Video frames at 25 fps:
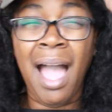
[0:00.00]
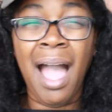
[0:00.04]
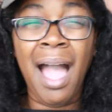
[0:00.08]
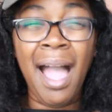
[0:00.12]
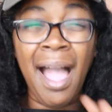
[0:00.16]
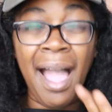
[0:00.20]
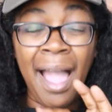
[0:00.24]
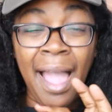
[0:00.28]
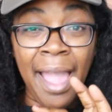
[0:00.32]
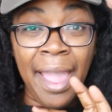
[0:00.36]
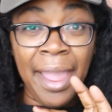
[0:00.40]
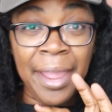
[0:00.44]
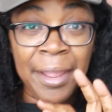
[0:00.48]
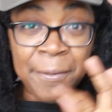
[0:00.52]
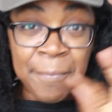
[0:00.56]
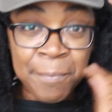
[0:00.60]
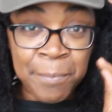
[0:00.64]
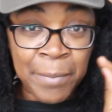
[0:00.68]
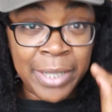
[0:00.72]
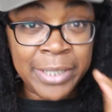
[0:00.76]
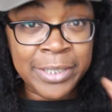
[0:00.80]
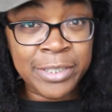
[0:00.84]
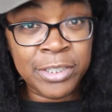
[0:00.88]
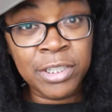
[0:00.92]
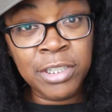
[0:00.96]

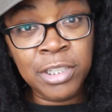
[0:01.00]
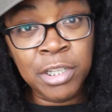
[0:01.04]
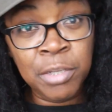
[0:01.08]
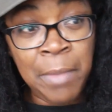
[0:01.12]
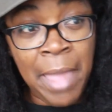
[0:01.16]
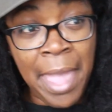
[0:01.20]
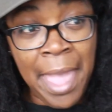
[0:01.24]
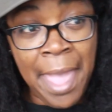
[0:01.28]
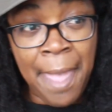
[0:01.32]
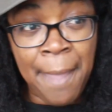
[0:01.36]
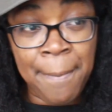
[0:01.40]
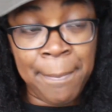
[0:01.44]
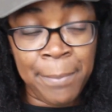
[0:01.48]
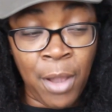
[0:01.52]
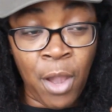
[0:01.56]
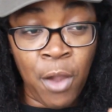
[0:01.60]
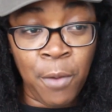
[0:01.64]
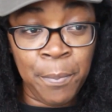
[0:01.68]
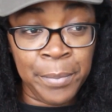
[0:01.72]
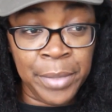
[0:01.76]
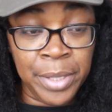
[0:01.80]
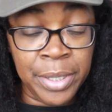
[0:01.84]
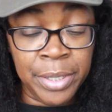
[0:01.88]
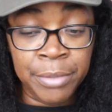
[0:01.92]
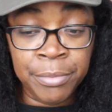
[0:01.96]
my children had
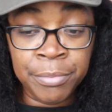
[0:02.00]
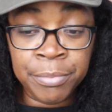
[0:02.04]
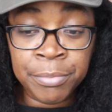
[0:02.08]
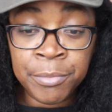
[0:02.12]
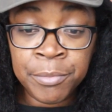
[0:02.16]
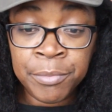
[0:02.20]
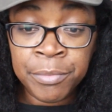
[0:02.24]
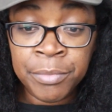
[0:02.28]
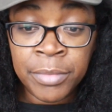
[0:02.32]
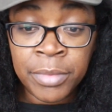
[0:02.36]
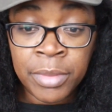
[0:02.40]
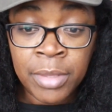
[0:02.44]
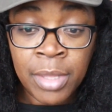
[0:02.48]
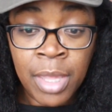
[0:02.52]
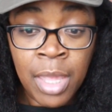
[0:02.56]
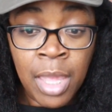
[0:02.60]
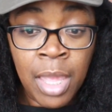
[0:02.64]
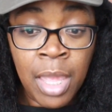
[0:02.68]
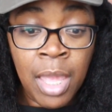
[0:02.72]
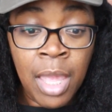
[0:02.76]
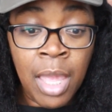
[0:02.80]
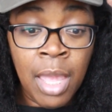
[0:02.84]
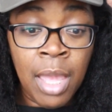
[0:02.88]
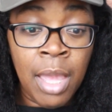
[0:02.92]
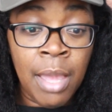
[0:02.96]
bought me,
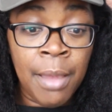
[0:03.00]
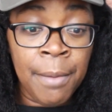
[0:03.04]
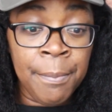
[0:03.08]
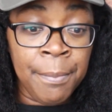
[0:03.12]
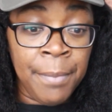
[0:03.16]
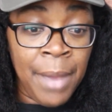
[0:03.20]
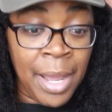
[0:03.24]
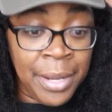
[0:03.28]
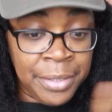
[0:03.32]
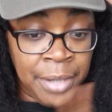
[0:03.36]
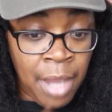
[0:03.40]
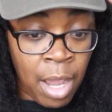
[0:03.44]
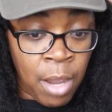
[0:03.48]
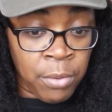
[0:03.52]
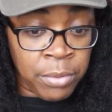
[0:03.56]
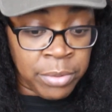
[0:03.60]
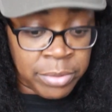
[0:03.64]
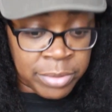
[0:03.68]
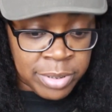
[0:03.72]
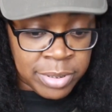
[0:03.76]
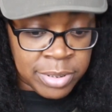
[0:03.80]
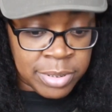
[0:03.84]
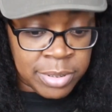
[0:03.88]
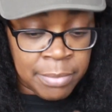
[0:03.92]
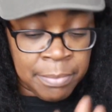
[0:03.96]
my
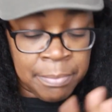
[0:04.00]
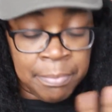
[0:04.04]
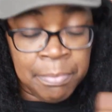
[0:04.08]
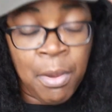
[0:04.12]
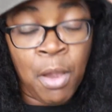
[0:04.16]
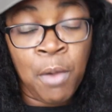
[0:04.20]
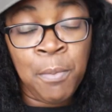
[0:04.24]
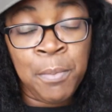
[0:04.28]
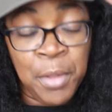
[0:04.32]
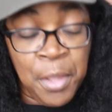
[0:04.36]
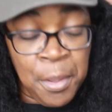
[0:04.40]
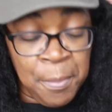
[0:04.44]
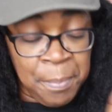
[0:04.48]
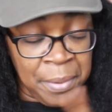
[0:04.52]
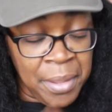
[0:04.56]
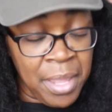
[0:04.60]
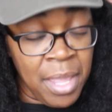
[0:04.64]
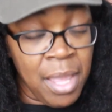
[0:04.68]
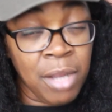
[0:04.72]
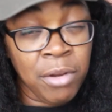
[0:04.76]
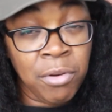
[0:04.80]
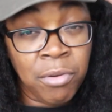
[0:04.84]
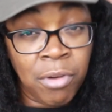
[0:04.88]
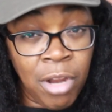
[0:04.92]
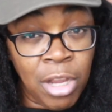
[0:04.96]
daughters bought me a
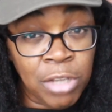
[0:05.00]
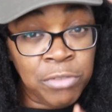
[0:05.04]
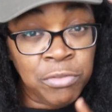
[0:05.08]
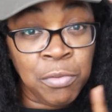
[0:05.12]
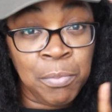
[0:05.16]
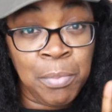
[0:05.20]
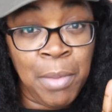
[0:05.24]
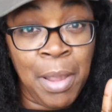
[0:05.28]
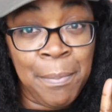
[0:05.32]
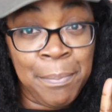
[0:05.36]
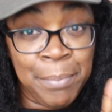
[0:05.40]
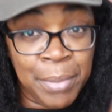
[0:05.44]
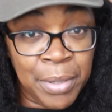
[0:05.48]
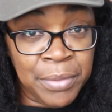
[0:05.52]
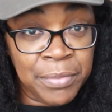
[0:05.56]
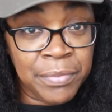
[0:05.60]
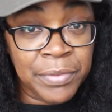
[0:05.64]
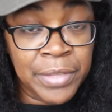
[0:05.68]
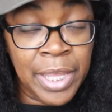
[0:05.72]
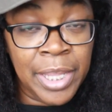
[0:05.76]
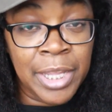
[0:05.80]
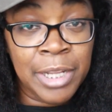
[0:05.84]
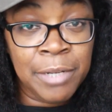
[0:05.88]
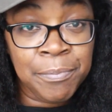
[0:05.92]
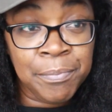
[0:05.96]
pair of Crocs for my
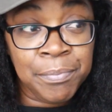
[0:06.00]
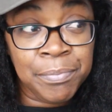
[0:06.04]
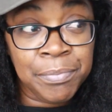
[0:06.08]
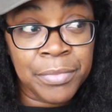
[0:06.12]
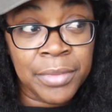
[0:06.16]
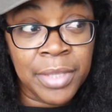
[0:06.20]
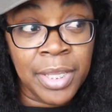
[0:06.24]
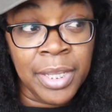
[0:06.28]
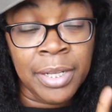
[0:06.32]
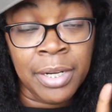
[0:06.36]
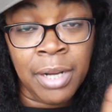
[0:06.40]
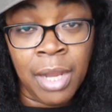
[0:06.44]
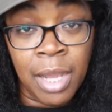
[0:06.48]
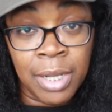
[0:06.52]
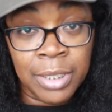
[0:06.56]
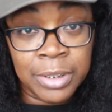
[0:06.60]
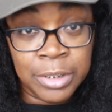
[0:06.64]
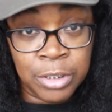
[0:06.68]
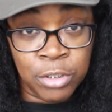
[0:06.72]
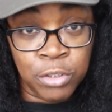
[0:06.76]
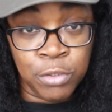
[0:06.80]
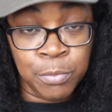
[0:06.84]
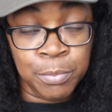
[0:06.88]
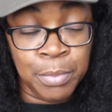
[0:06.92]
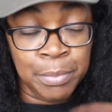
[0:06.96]
birthday in
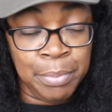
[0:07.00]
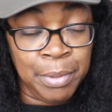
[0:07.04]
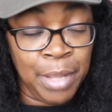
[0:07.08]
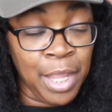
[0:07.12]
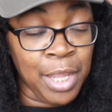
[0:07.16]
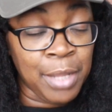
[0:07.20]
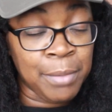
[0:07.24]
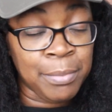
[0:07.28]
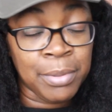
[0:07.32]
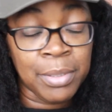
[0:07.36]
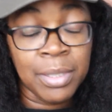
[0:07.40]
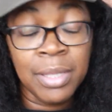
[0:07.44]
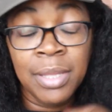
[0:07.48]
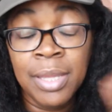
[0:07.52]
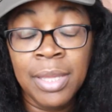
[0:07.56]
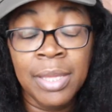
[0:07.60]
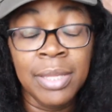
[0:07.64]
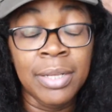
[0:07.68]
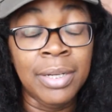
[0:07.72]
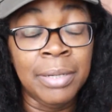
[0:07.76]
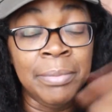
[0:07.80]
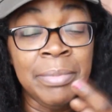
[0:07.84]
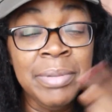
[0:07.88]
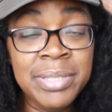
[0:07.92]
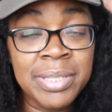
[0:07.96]
October, baby.
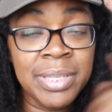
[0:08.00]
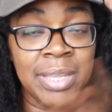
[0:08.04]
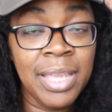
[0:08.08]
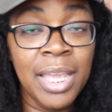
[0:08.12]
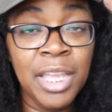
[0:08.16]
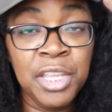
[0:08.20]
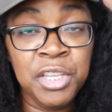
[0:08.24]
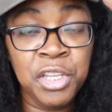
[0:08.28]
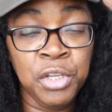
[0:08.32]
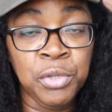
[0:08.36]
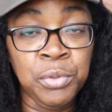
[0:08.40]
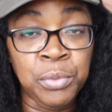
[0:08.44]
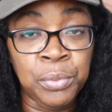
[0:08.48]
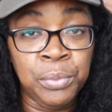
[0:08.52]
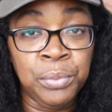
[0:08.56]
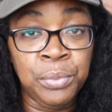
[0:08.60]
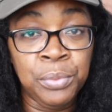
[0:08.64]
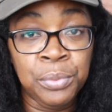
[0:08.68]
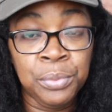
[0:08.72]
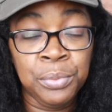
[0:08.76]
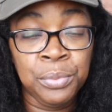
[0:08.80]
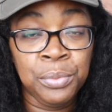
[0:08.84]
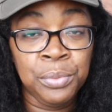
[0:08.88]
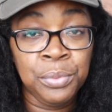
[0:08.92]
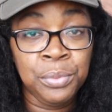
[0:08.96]
Let me tell you,
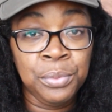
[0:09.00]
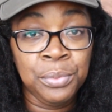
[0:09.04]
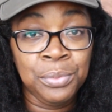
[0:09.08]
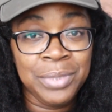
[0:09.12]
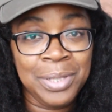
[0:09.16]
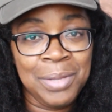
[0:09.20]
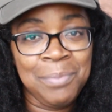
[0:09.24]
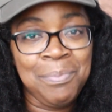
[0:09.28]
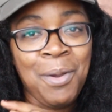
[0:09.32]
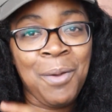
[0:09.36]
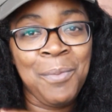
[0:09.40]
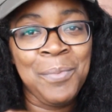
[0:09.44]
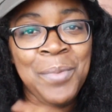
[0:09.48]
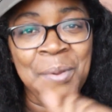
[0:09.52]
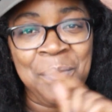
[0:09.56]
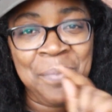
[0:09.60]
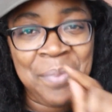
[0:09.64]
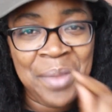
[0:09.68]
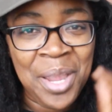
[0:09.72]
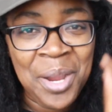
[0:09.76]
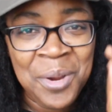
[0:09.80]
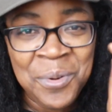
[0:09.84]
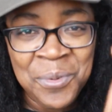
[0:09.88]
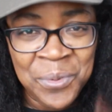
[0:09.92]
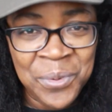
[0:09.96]
they bought me a
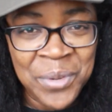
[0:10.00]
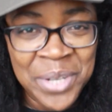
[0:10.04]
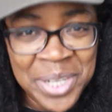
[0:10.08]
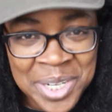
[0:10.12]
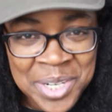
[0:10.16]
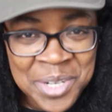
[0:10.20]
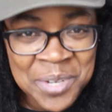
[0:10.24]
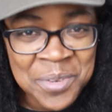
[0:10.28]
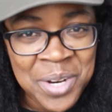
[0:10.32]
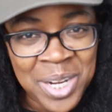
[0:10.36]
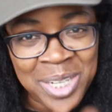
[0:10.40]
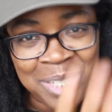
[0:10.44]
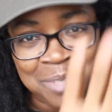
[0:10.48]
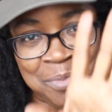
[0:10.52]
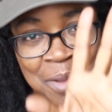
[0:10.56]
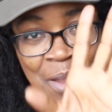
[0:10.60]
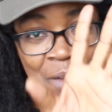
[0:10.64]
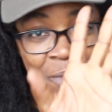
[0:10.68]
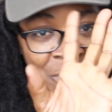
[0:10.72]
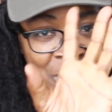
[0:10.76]
pair of red Crocs, my